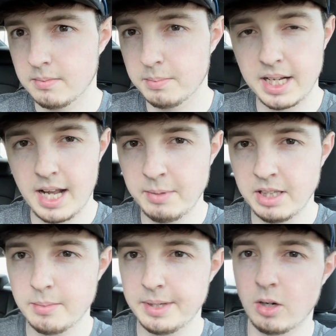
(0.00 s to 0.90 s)
But I'm a
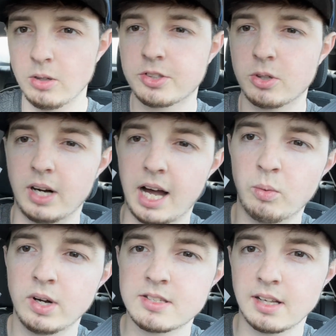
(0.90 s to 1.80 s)
little bit old school. I
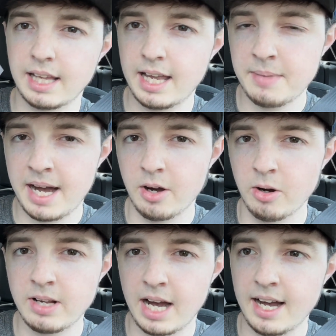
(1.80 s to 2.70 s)
want to lay my
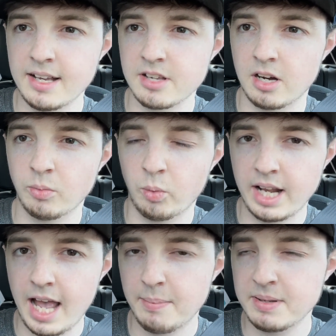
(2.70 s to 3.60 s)
own eyes on what
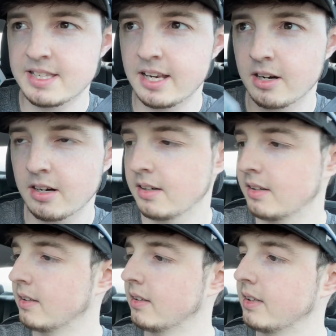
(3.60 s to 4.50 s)
happens here
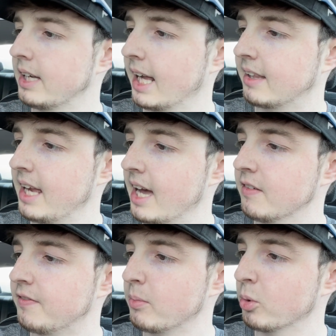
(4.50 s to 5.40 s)
at the end
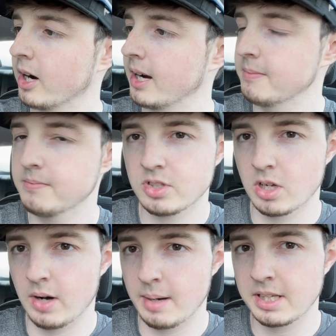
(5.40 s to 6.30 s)
of February.
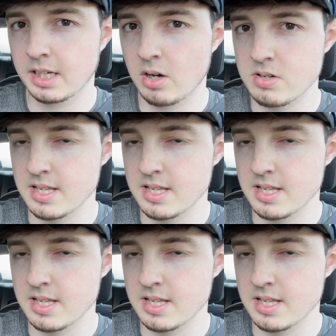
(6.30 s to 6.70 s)
So I'm gonna go to